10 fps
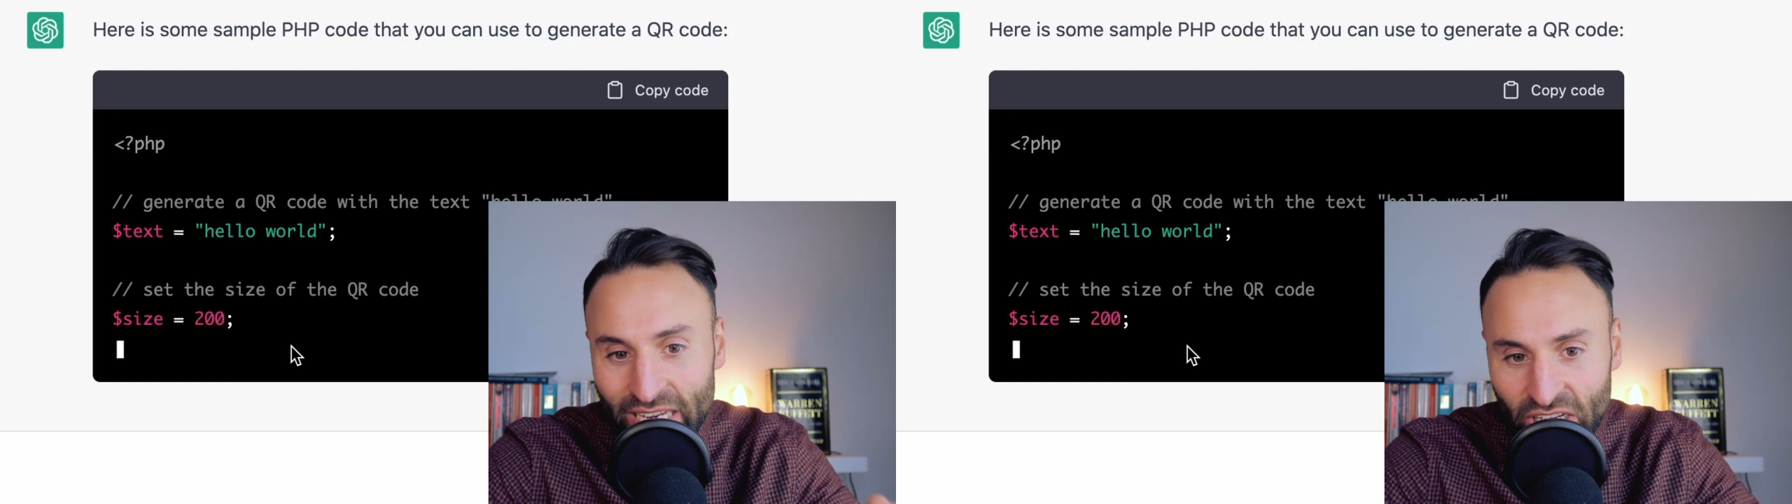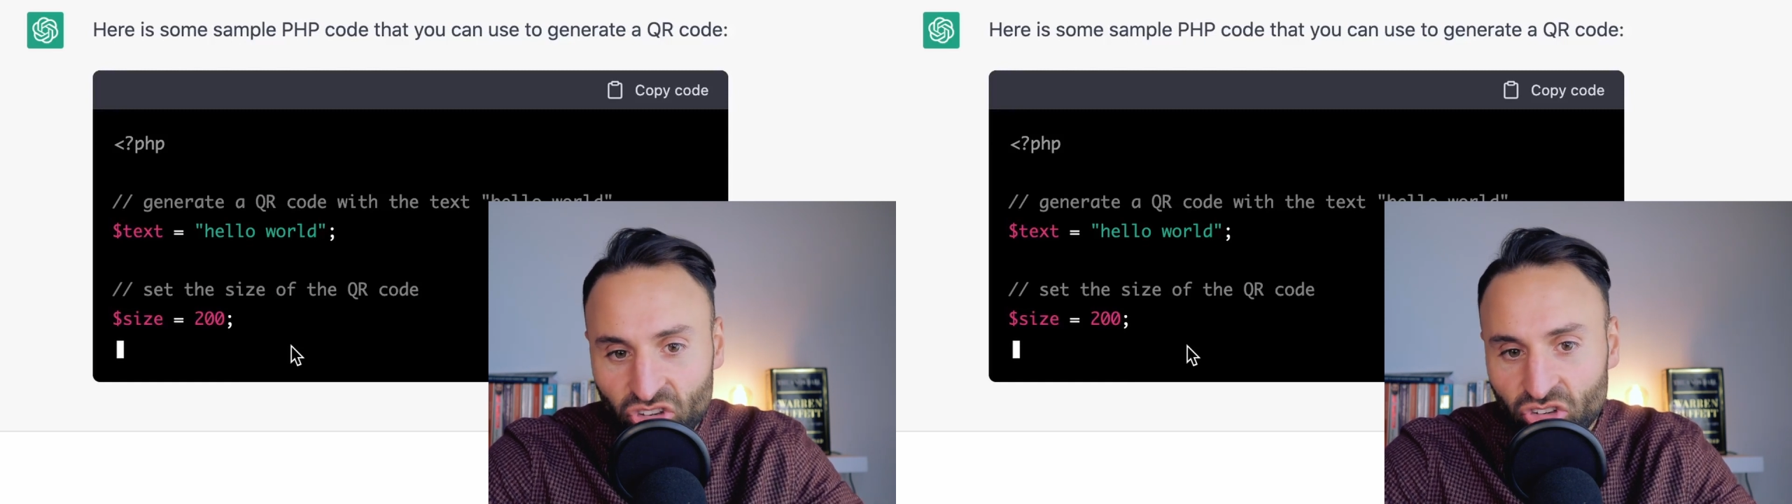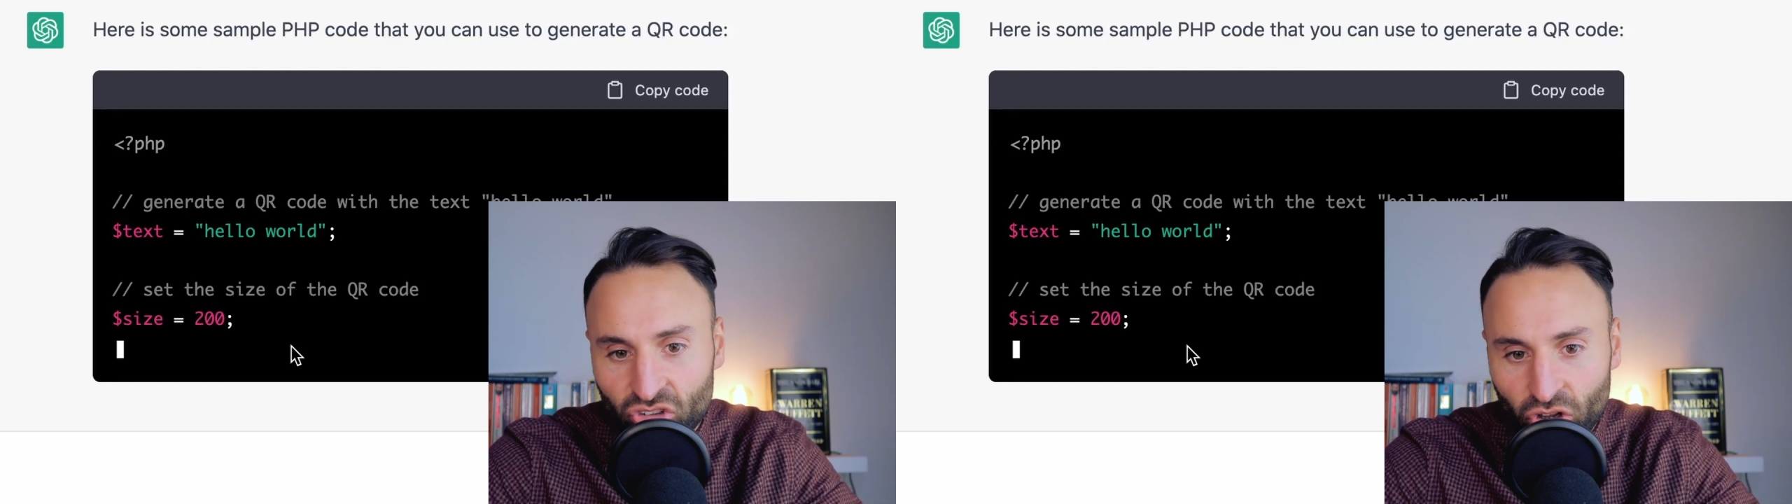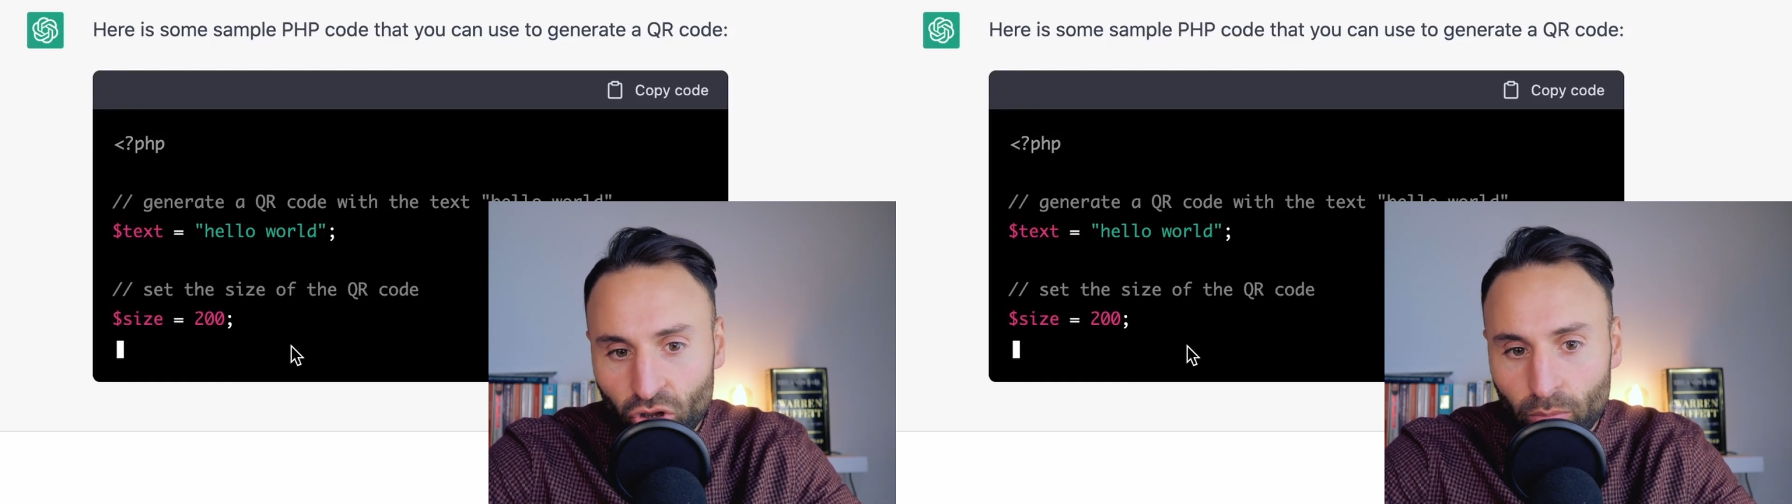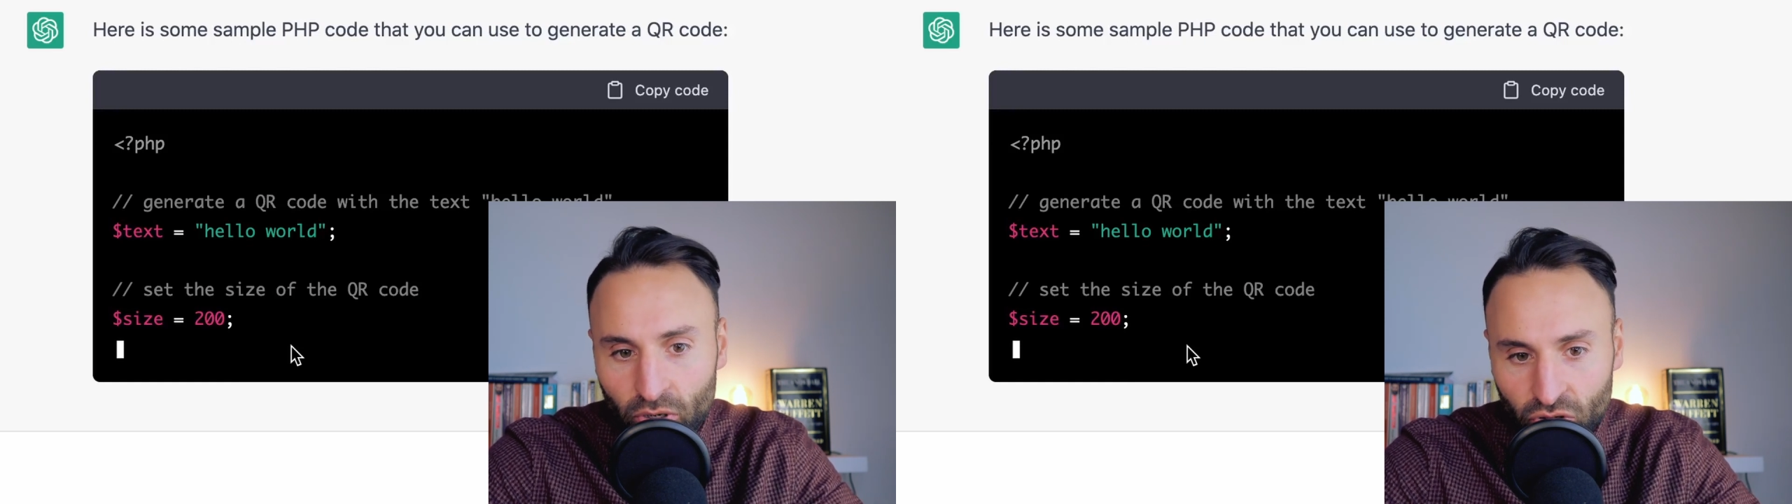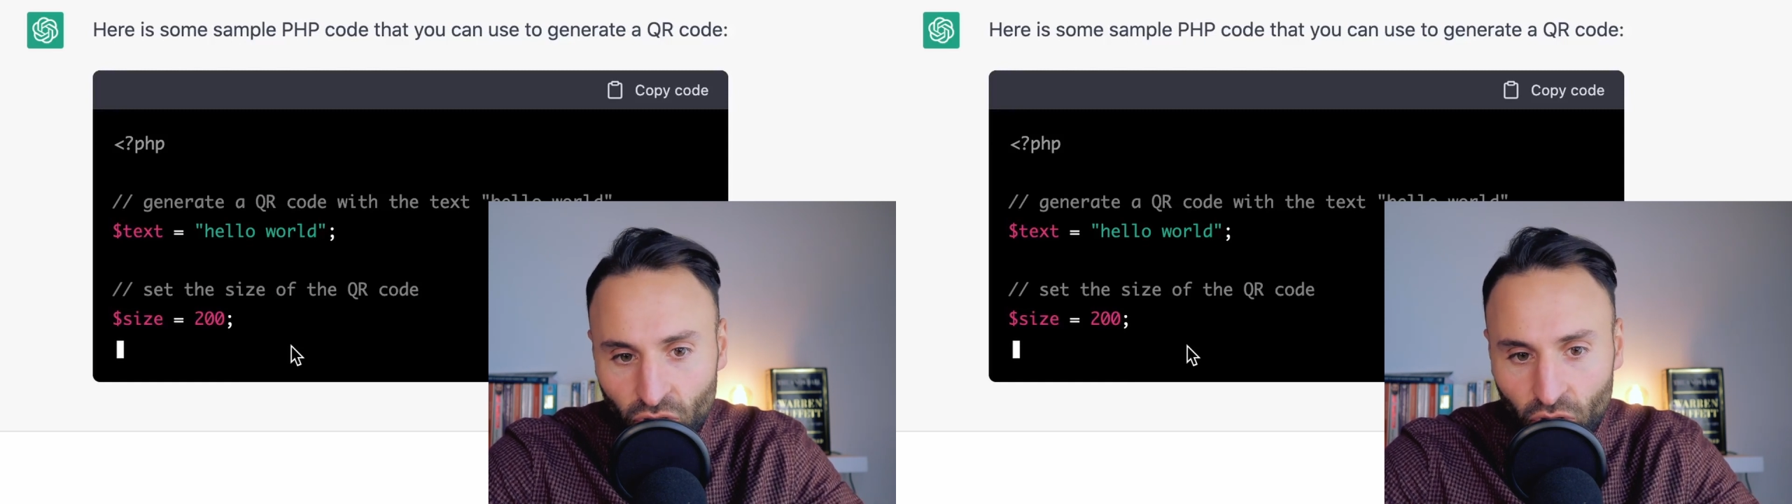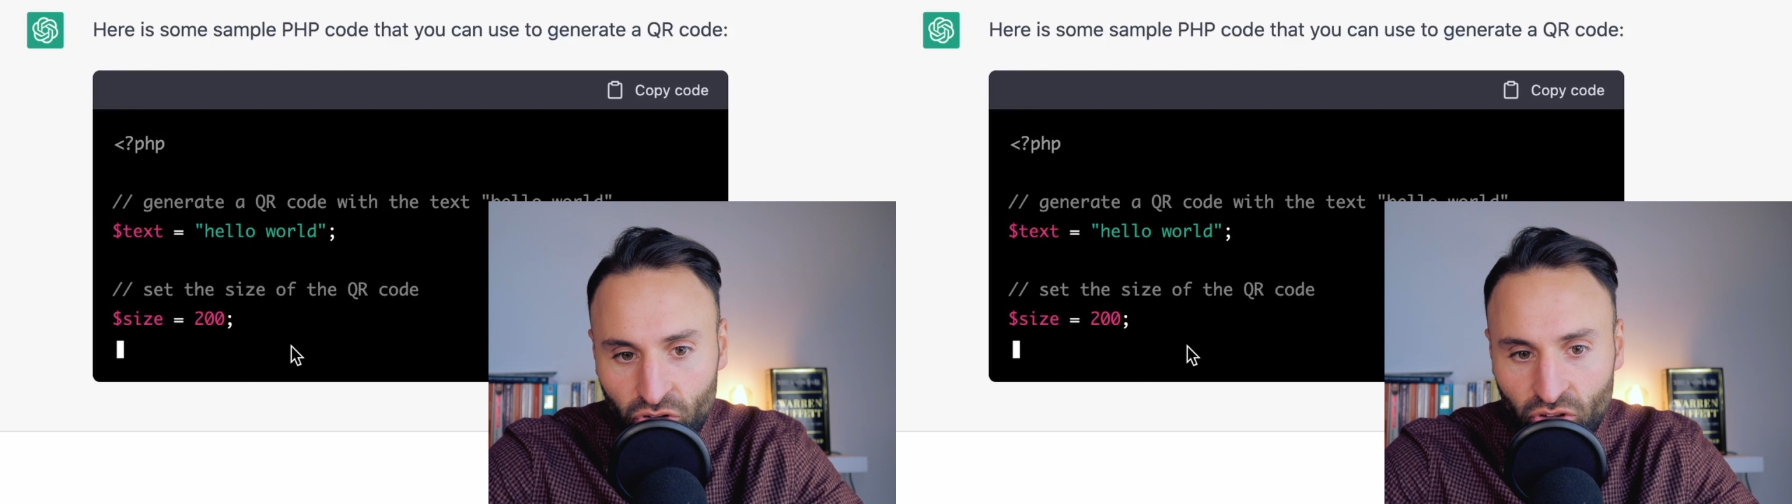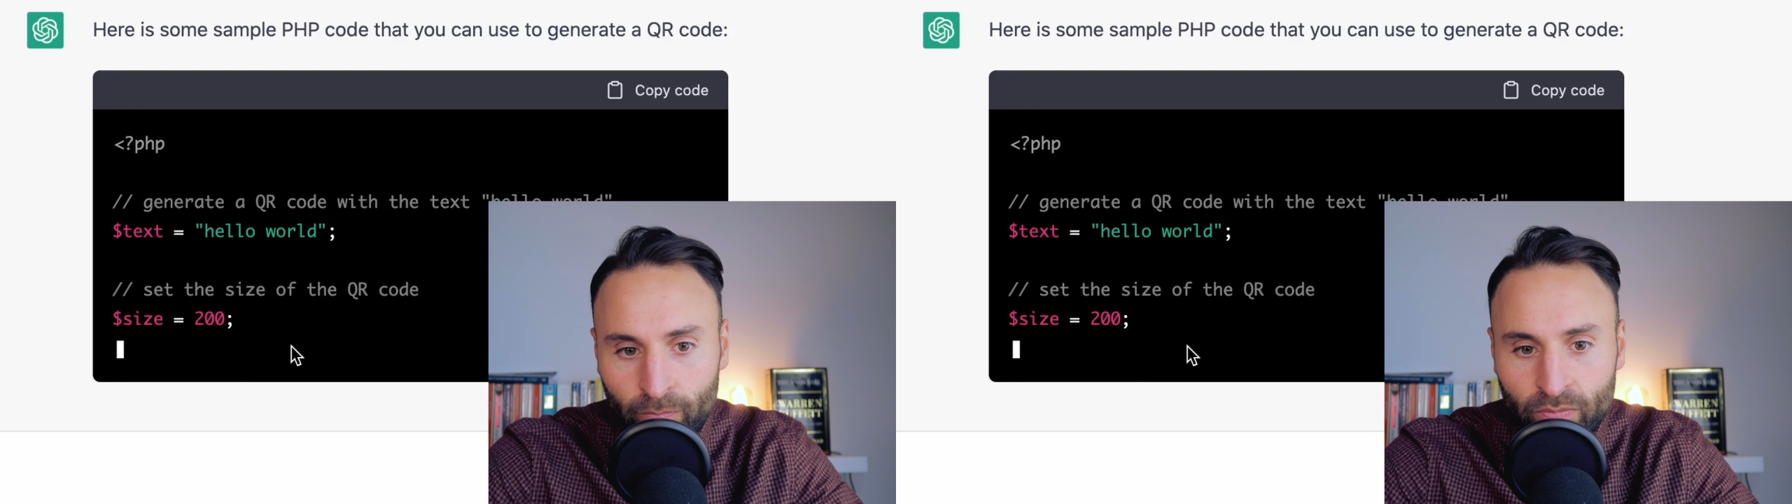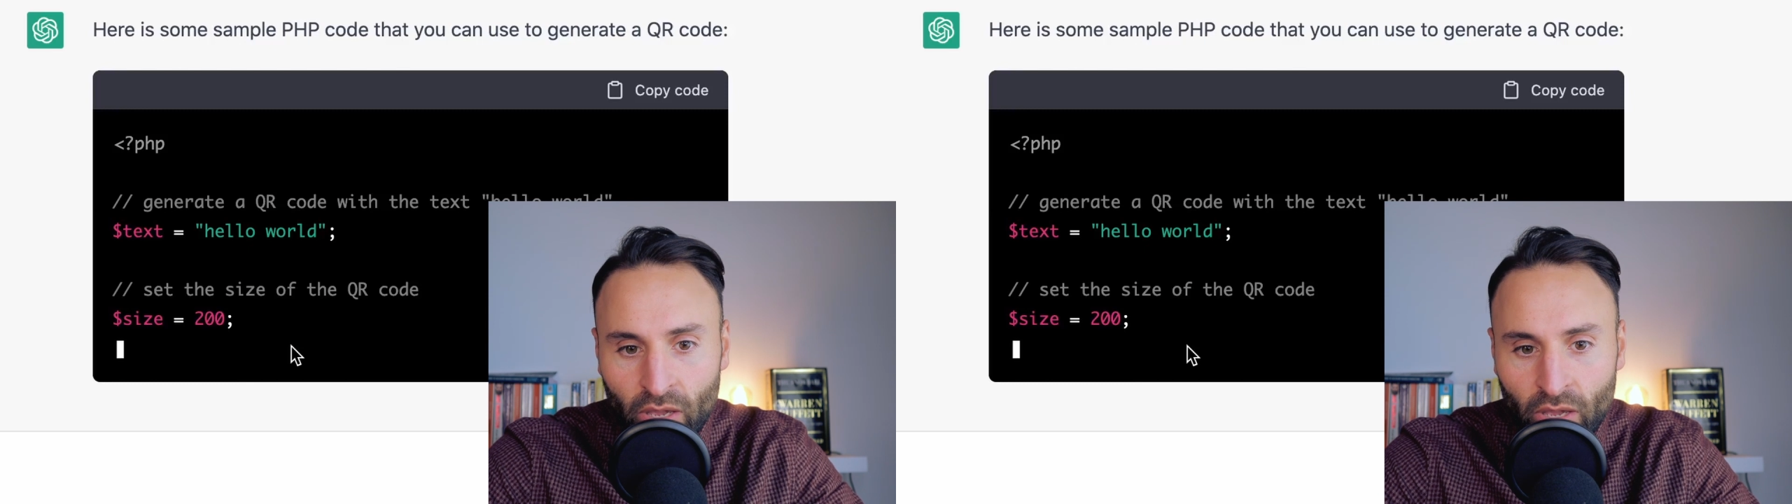each term does.